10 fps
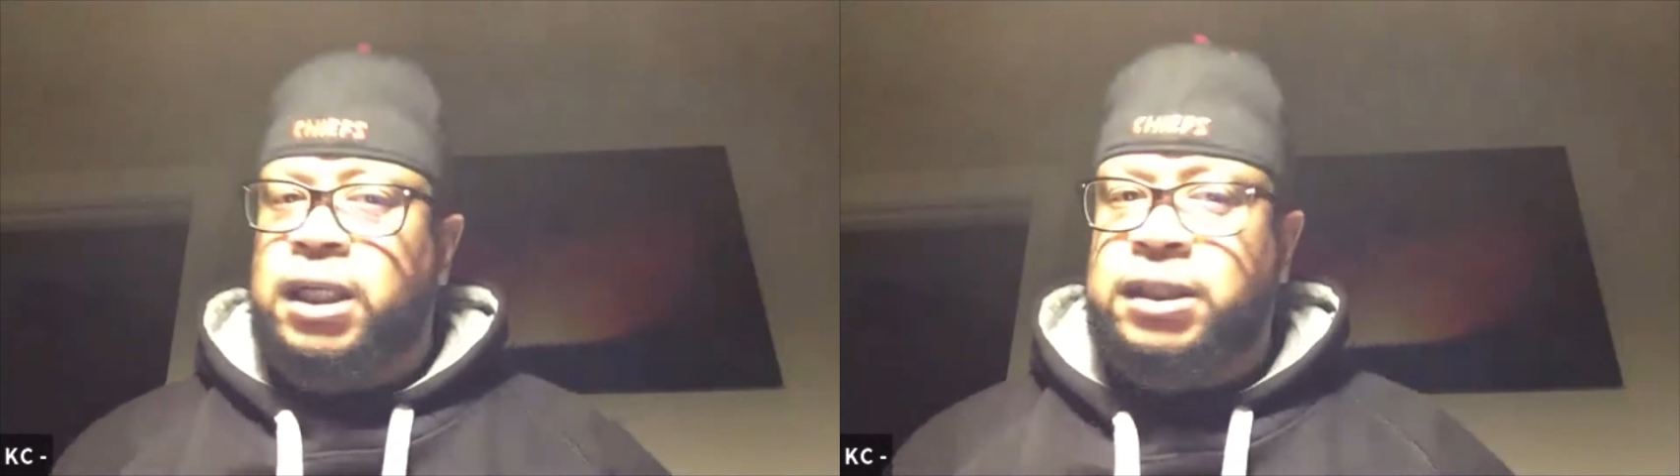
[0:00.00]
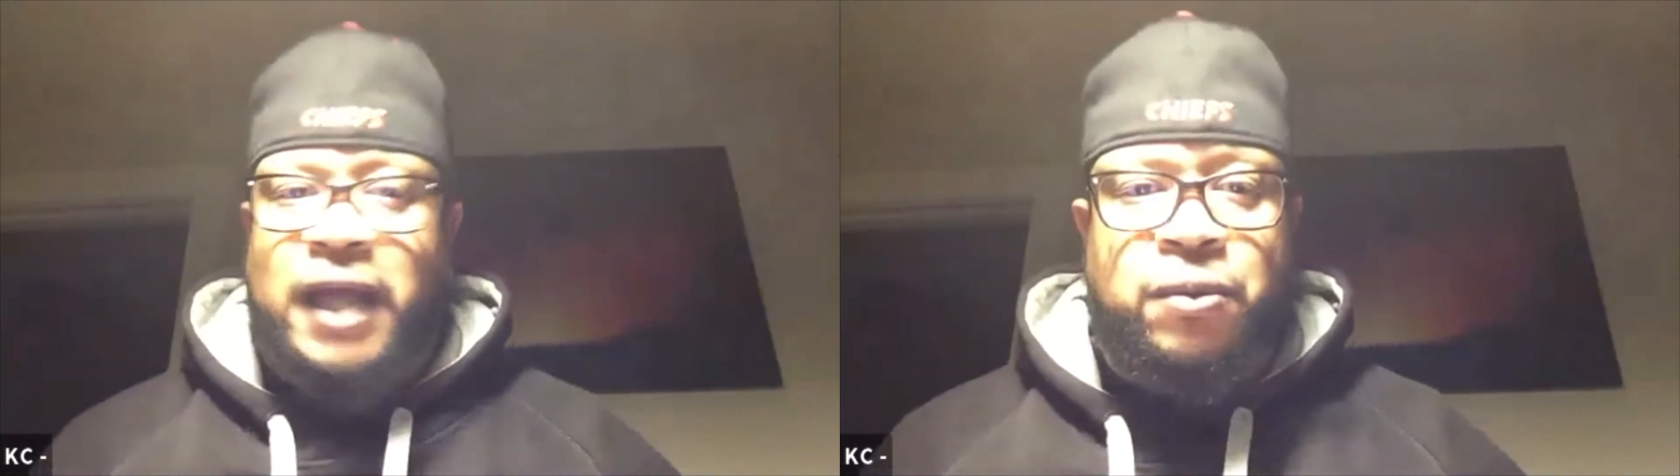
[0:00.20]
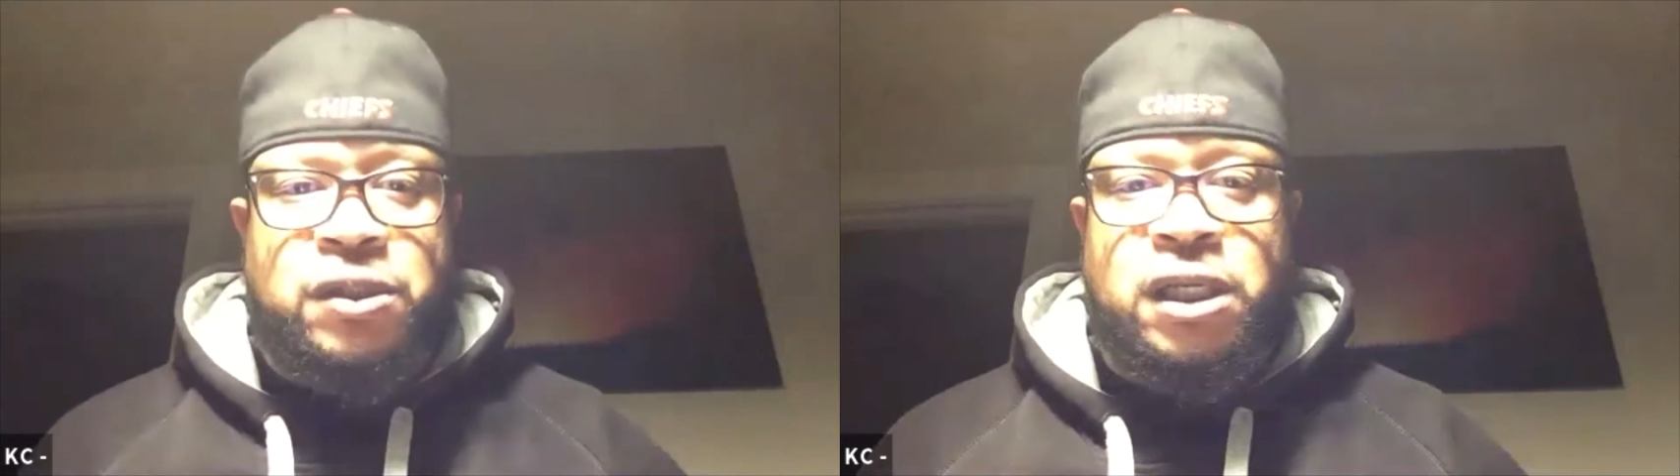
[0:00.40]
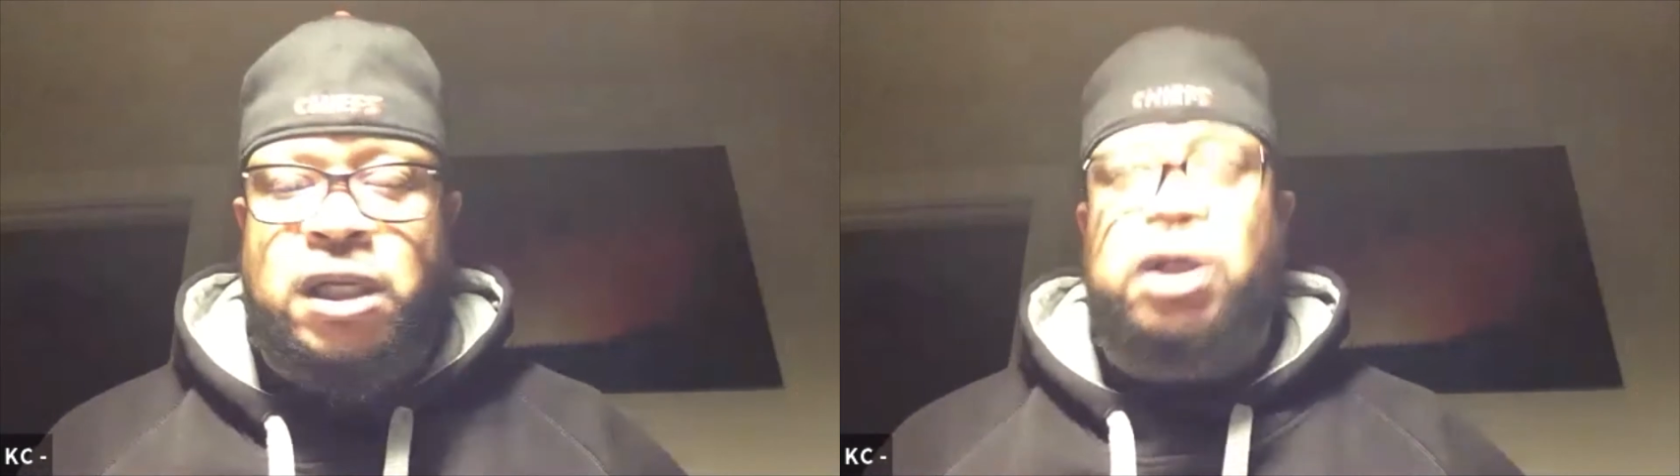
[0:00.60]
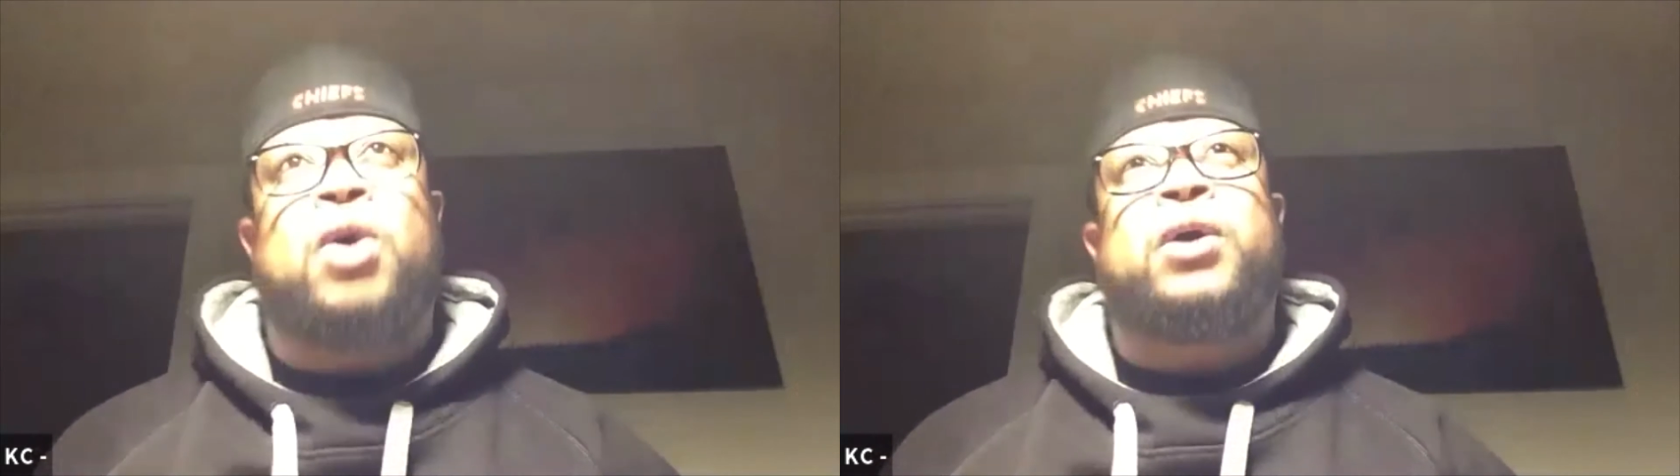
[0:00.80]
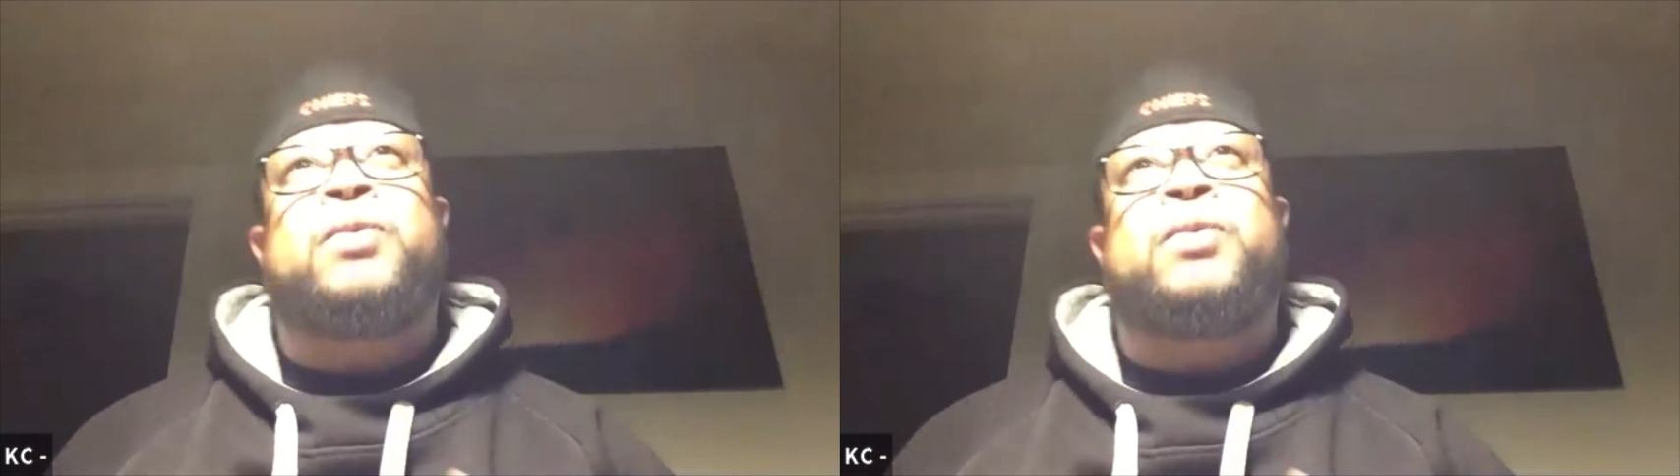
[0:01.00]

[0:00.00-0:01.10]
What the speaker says: that was no, it